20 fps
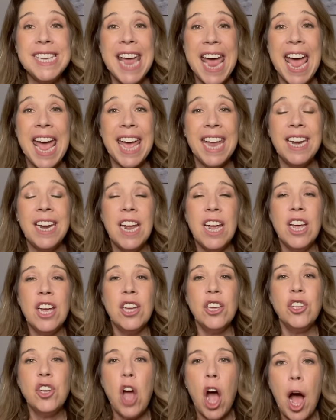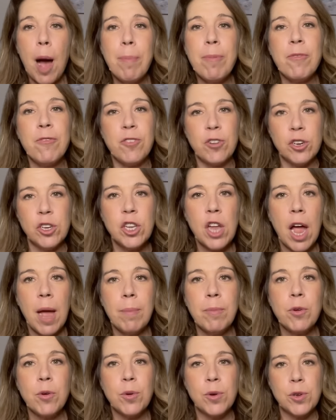10 top
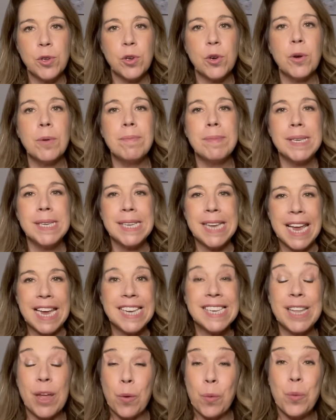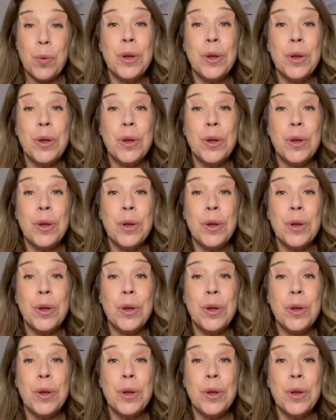first-time cruiser mistakes that